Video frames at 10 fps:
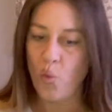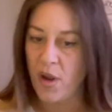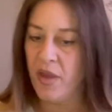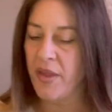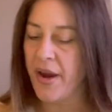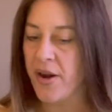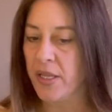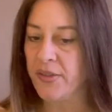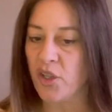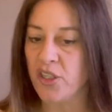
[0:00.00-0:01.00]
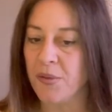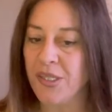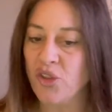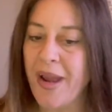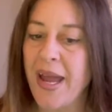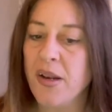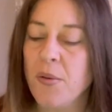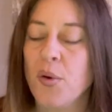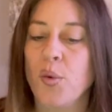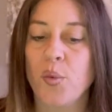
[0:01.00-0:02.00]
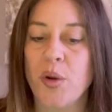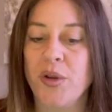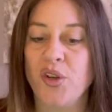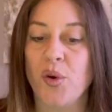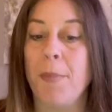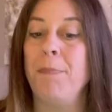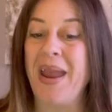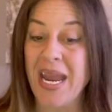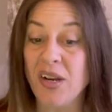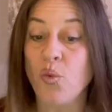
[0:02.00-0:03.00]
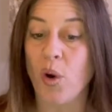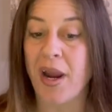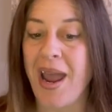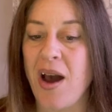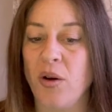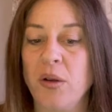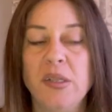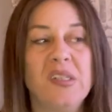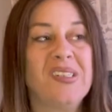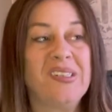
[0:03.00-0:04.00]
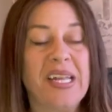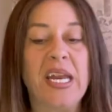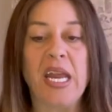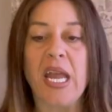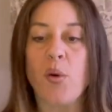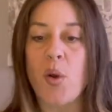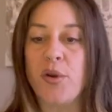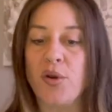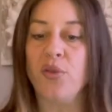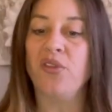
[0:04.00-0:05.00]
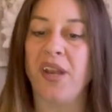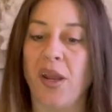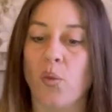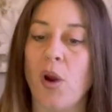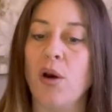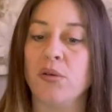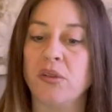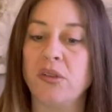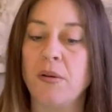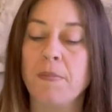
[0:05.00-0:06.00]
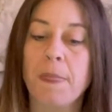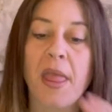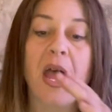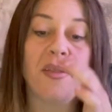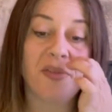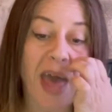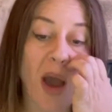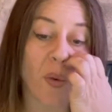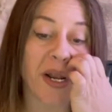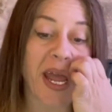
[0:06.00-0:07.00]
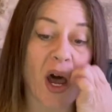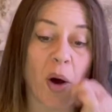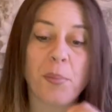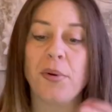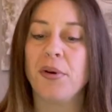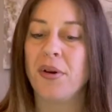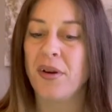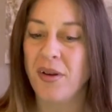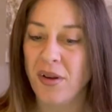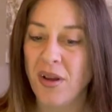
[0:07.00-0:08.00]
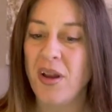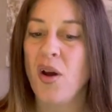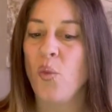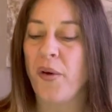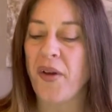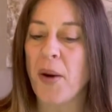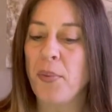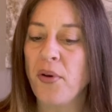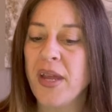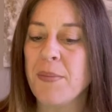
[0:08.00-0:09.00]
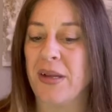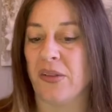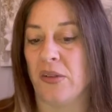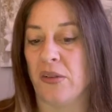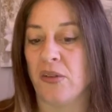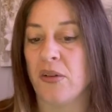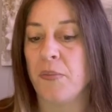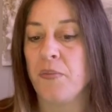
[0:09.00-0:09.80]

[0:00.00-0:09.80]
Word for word: in the Aerialist Ultimate Shred, we would do a band workout sitting, and we would do sitting rows. That would help with our pulling muscles.